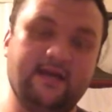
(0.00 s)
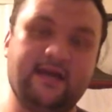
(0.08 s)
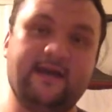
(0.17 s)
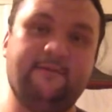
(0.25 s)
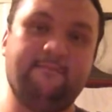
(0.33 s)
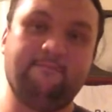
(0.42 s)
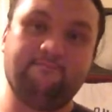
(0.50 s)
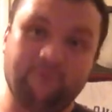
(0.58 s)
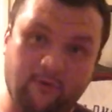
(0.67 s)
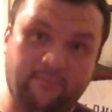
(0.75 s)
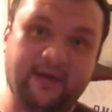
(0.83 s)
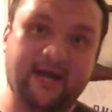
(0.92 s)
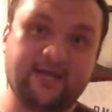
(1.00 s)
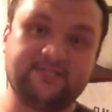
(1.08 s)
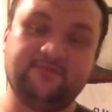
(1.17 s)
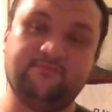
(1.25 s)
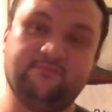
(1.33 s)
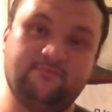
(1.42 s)
and Bill
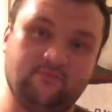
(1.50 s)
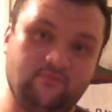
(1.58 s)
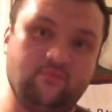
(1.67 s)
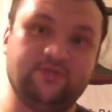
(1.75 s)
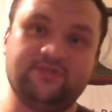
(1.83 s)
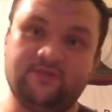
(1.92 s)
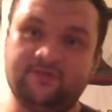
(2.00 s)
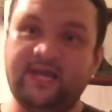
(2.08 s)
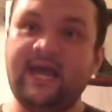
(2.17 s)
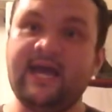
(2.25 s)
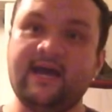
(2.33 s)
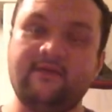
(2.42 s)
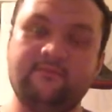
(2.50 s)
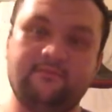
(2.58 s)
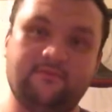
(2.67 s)
Paxton was their dad.